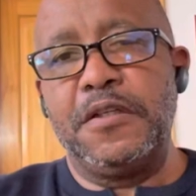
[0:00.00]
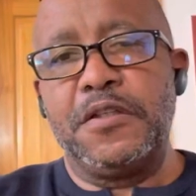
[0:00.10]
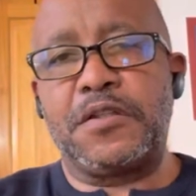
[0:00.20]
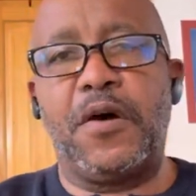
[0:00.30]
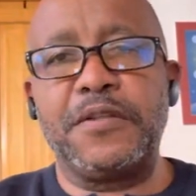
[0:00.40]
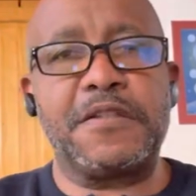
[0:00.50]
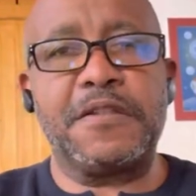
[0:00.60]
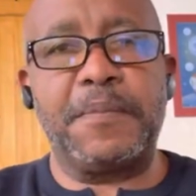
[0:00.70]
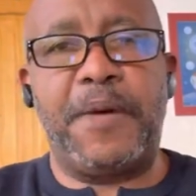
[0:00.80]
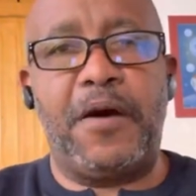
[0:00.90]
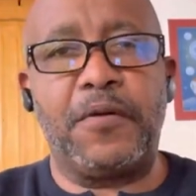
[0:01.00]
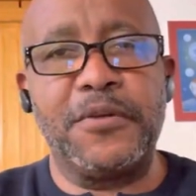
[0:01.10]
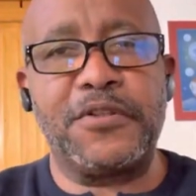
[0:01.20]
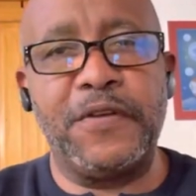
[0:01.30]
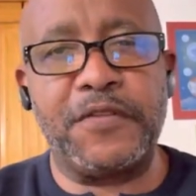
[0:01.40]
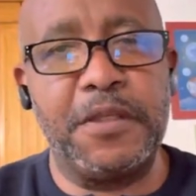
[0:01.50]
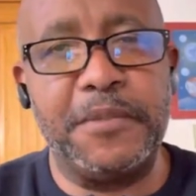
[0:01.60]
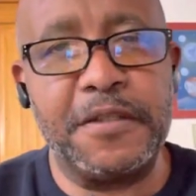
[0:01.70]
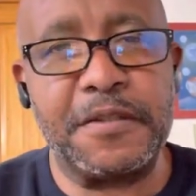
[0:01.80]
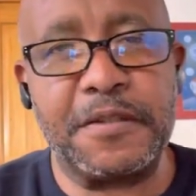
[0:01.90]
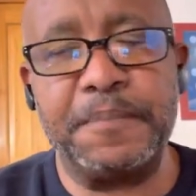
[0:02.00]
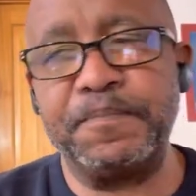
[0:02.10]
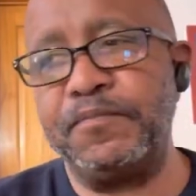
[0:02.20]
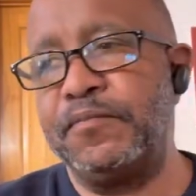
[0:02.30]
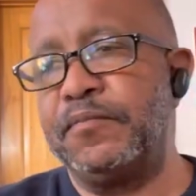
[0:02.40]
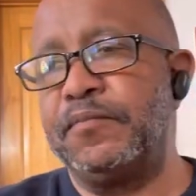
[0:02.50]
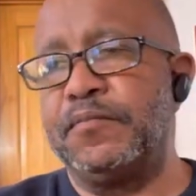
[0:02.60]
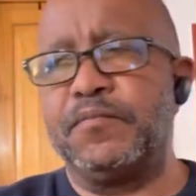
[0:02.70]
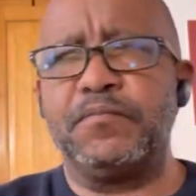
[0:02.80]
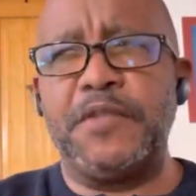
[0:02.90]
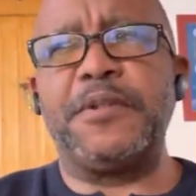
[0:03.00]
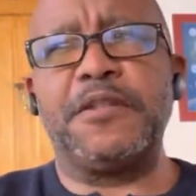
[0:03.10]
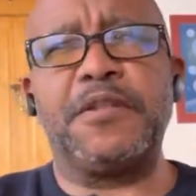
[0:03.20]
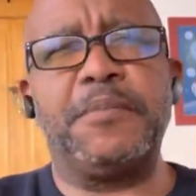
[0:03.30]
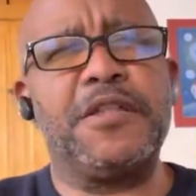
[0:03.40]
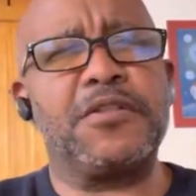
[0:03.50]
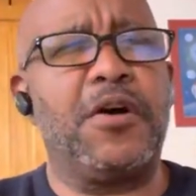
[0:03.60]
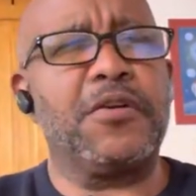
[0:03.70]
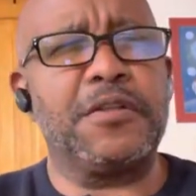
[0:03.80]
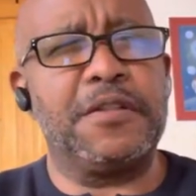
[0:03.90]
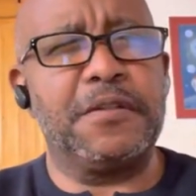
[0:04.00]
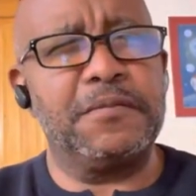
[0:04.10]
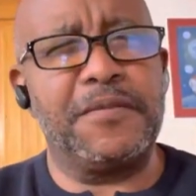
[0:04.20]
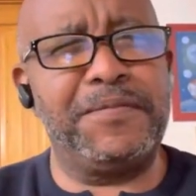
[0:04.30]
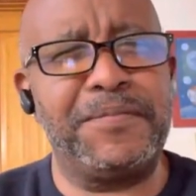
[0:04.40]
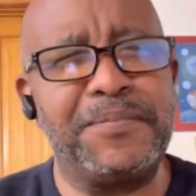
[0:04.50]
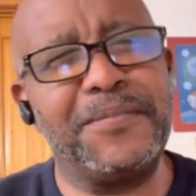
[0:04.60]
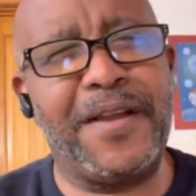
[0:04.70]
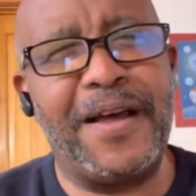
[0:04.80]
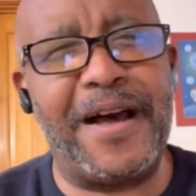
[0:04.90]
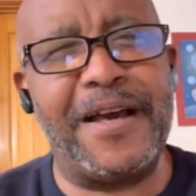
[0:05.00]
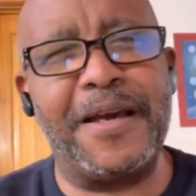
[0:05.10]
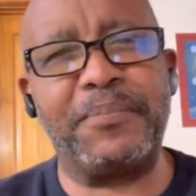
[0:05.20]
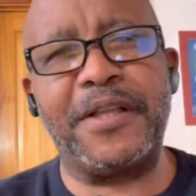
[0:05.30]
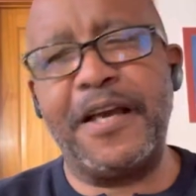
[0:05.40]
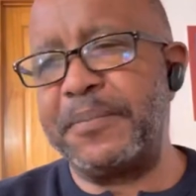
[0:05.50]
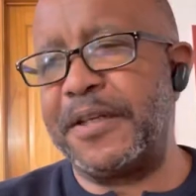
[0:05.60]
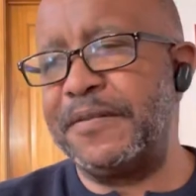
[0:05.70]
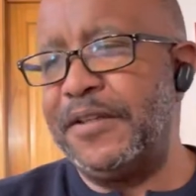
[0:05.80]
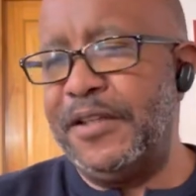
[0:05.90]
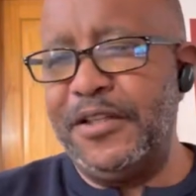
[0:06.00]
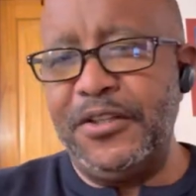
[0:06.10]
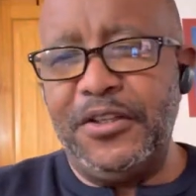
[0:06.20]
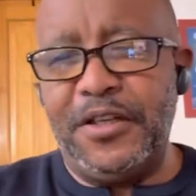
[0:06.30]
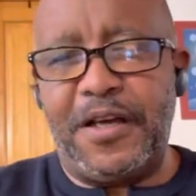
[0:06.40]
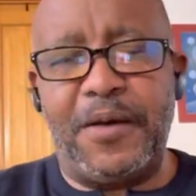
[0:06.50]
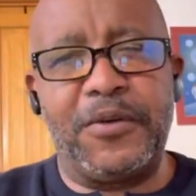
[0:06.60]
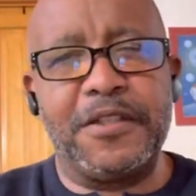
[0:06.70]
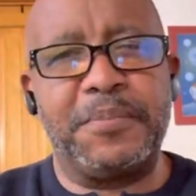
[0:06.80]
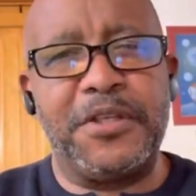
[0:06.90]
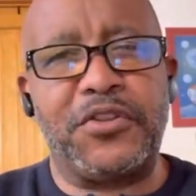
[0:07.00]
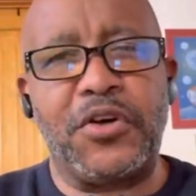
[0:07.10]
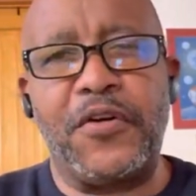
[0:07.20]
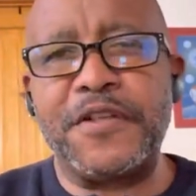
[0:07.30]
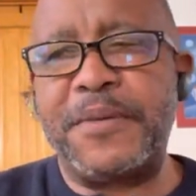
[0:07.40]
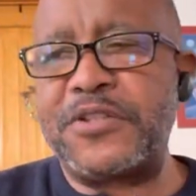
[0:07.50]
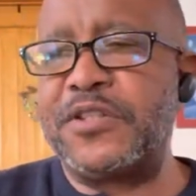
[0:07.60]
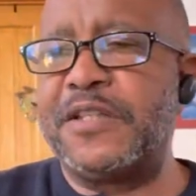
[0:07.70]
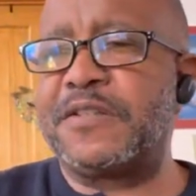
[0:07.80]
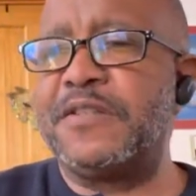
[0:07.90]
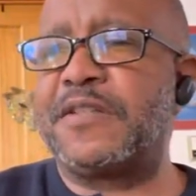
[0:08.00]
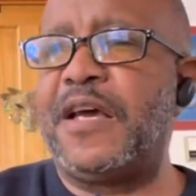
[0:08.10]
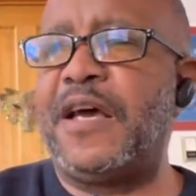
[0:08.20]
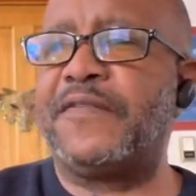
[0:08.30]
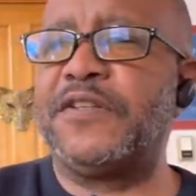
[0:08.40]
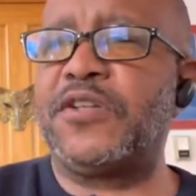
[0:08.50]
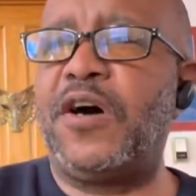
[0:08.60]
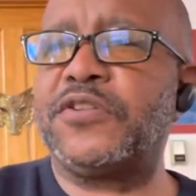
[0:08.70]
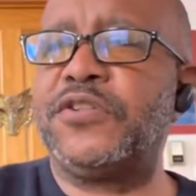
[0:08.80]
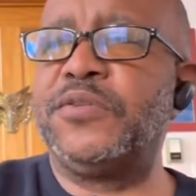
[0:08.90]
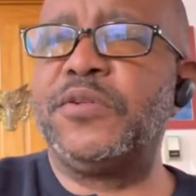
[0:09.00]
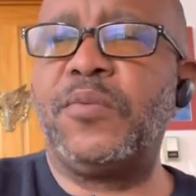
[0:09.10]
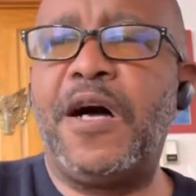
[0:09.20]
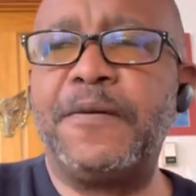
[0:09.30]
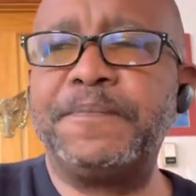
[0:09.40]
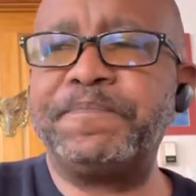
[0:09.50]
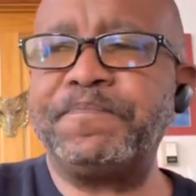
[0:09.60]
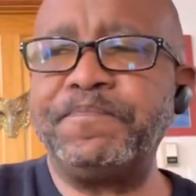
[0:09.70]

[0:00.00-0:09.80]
So this is about almost 15 minutes, maybe 10 minutes longer than I had planned, but I wanted to be thorough, especially since I haven't talked to you in a while.